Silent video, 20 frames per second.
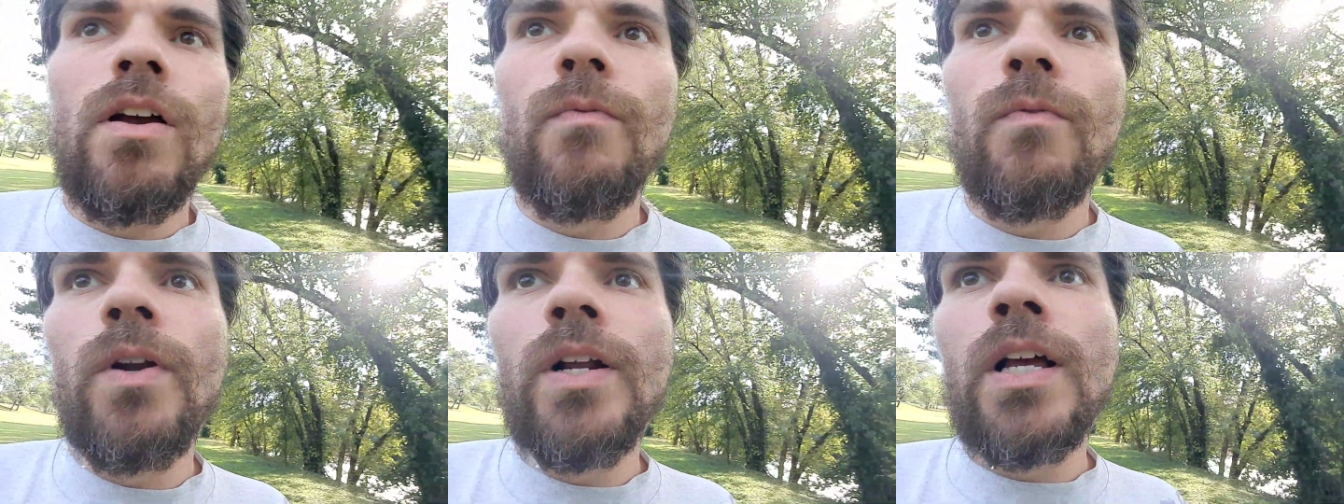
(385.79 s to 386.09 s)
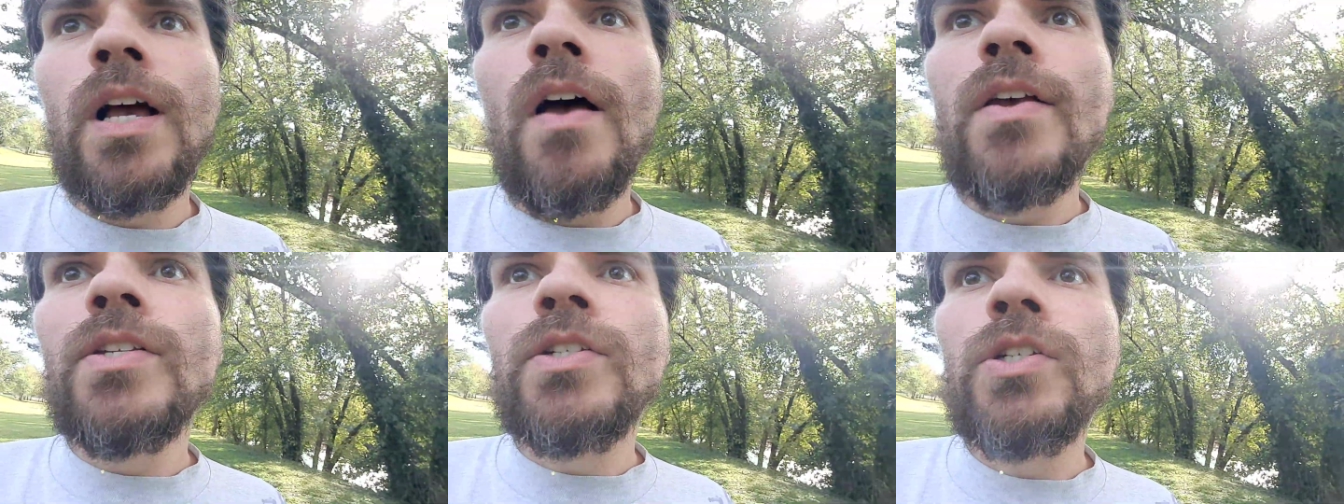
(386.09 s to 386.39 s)
when
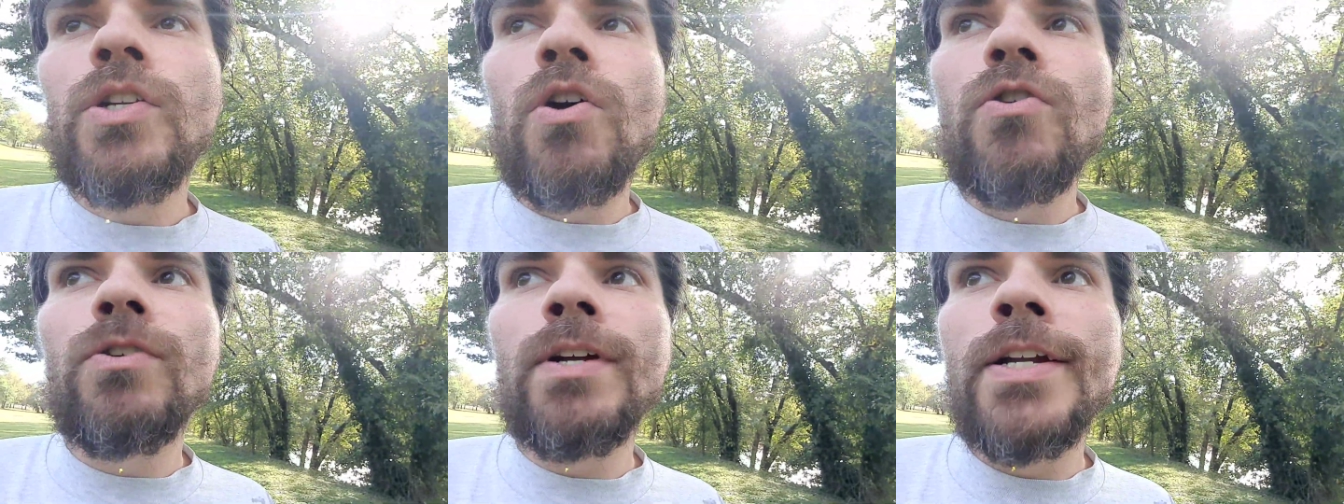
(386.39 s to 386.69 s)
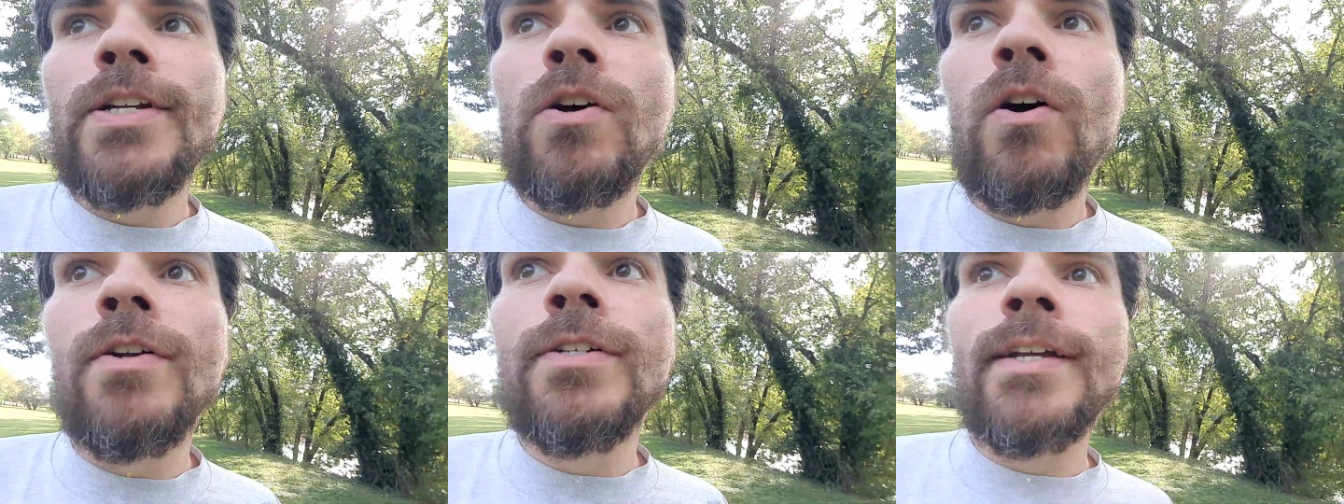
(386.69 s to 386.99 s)
it comes to
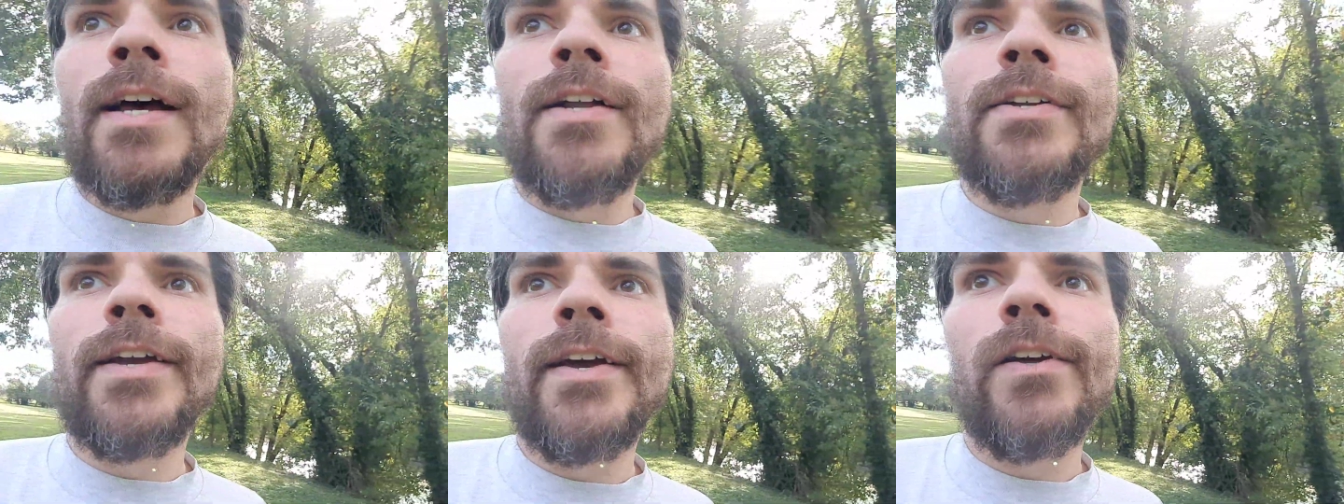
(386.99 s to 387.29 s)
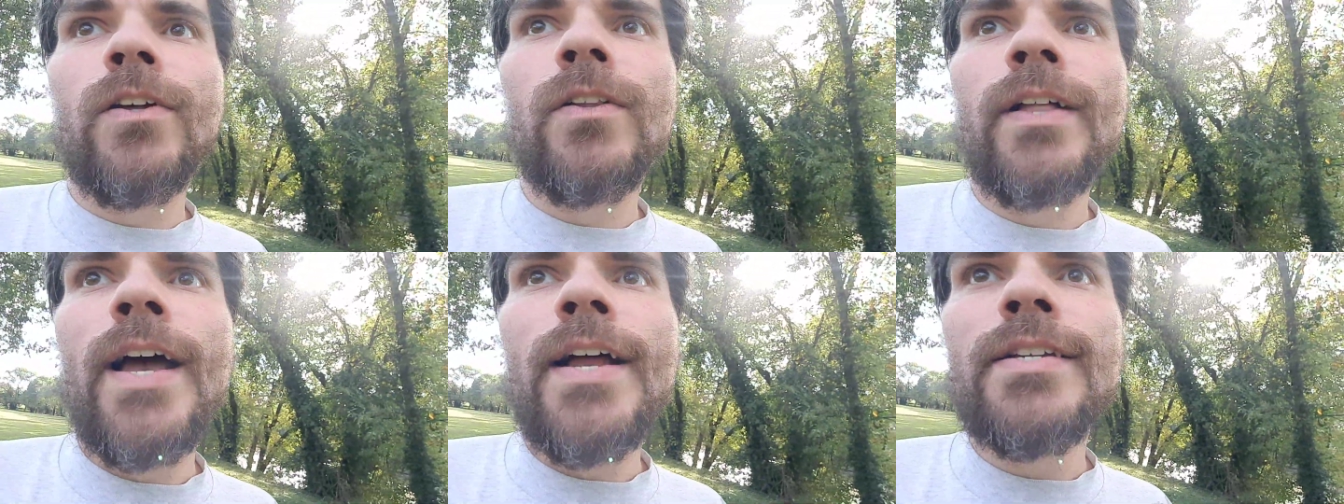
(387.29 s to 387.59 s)
Daytona, Talladega,
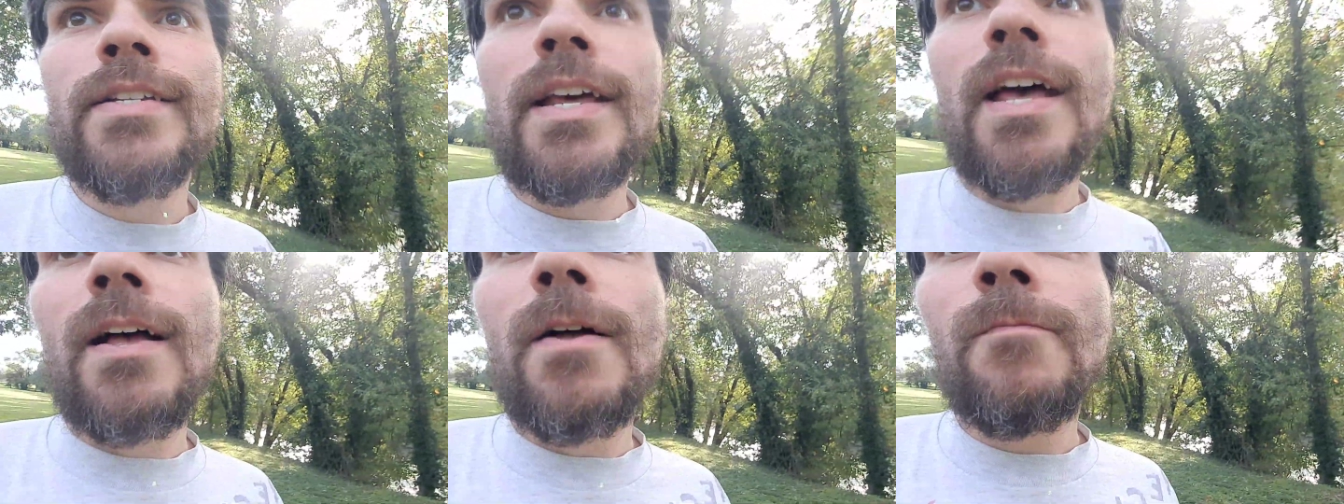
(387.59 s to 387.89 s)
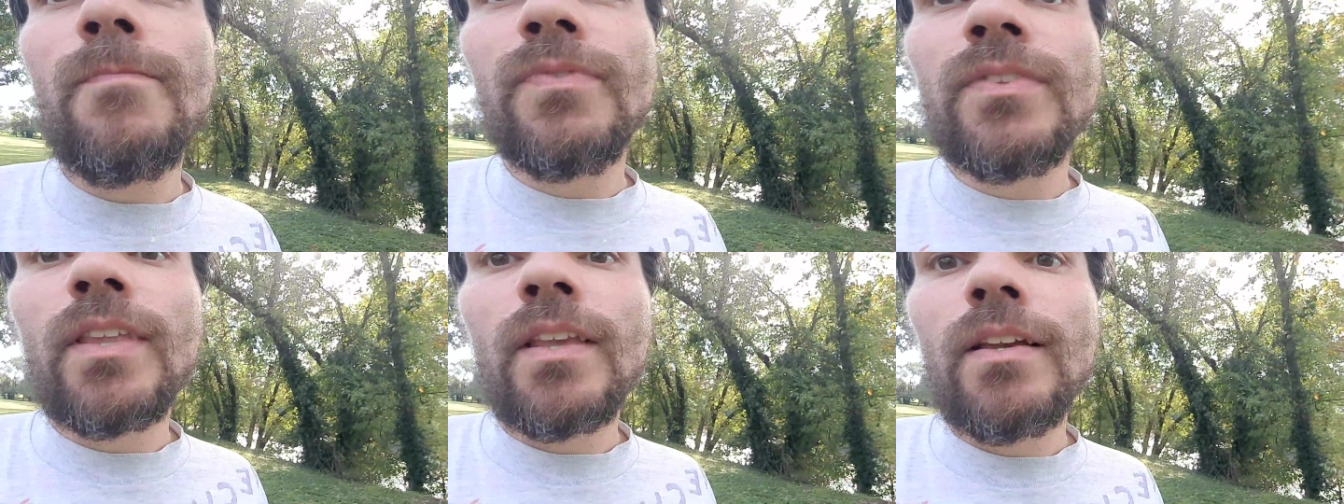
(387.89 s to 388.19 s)
and Atlanta,
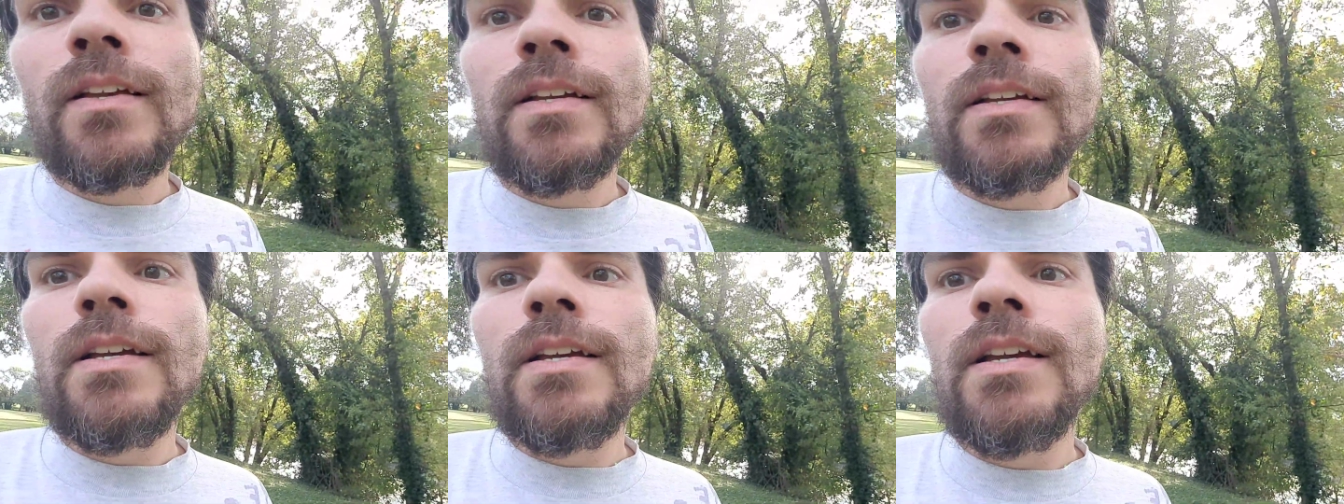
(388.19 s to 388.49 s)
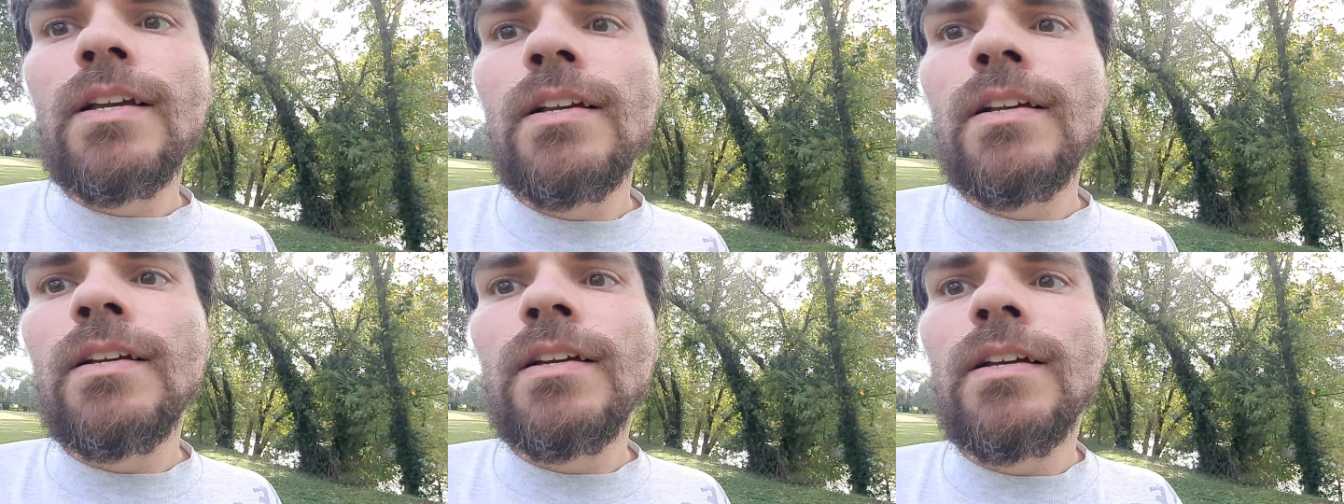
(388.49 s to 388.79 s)

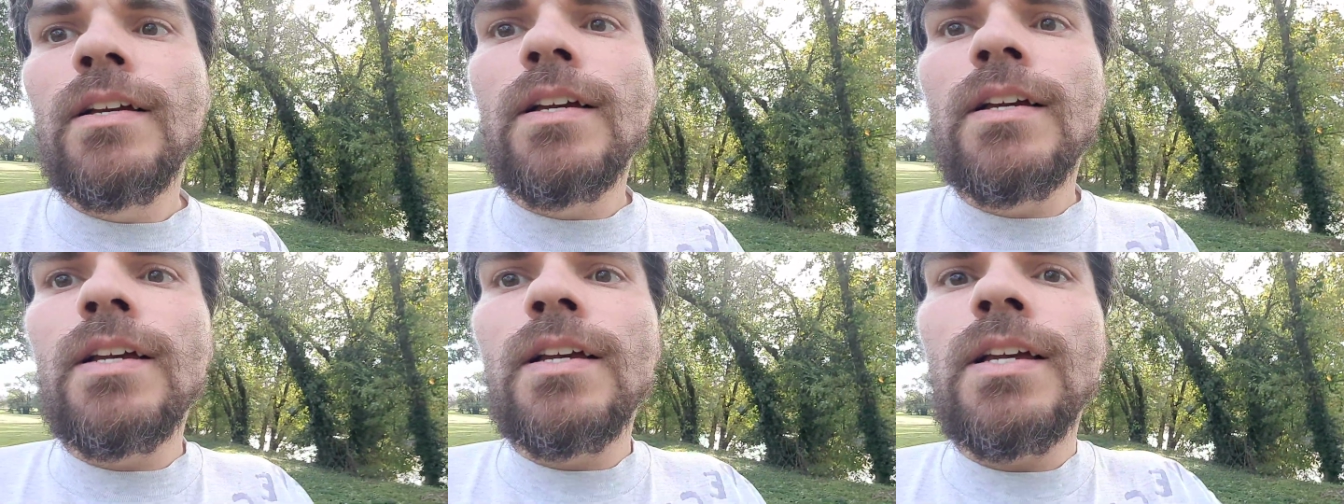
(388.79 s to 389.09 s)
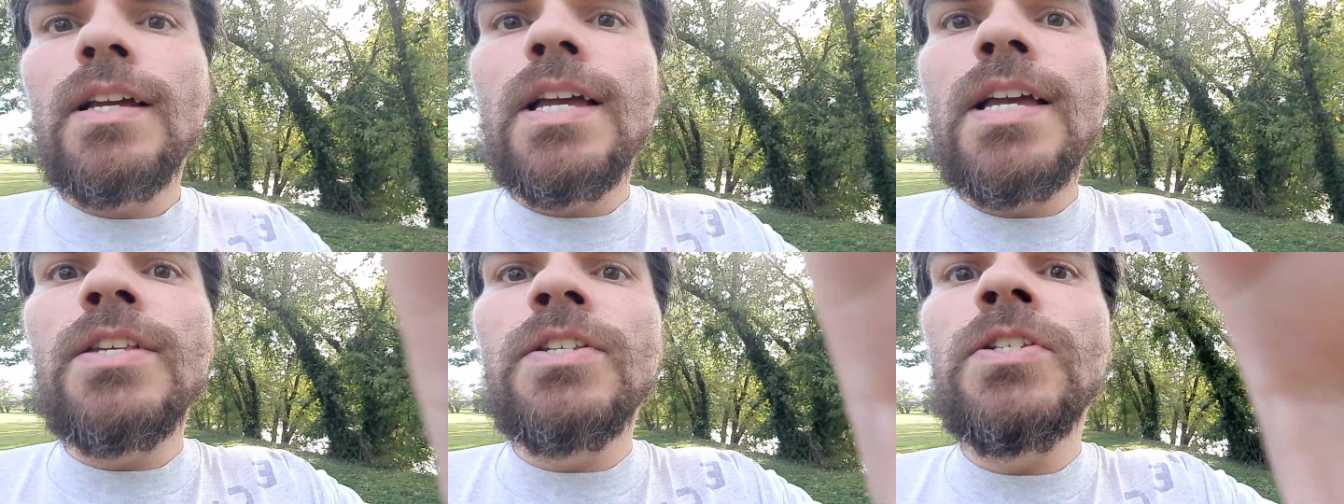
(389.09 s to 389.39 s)

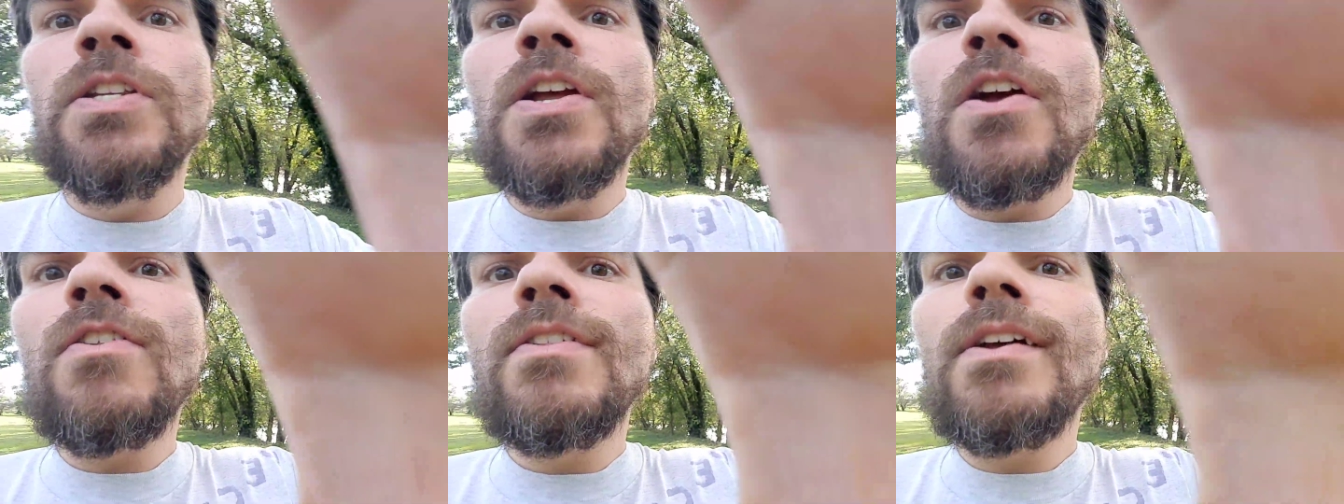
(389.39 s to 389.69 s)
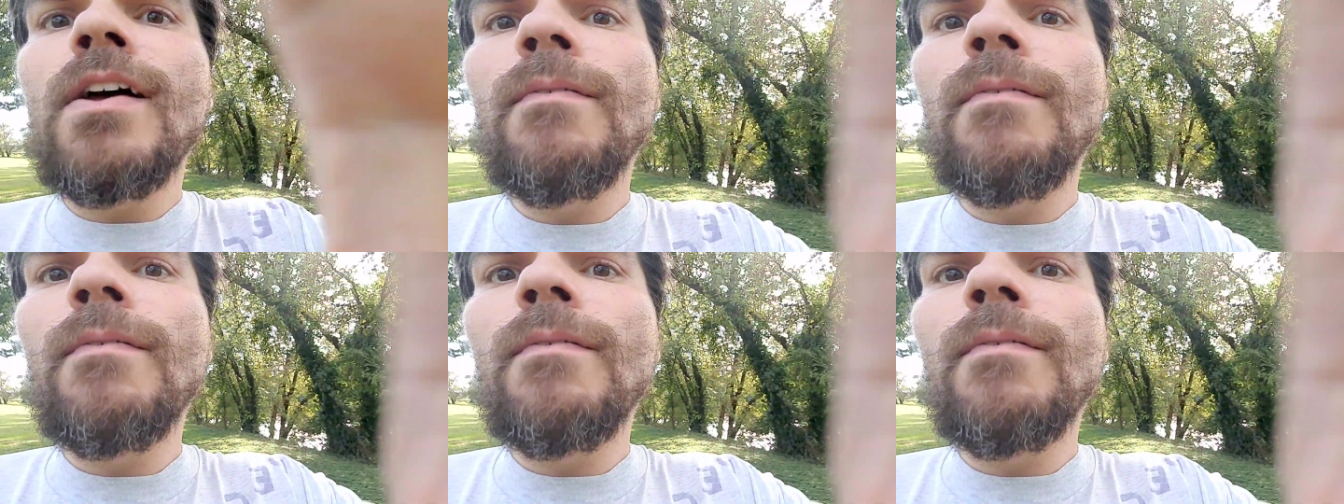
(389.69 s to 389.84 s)
he's nearly,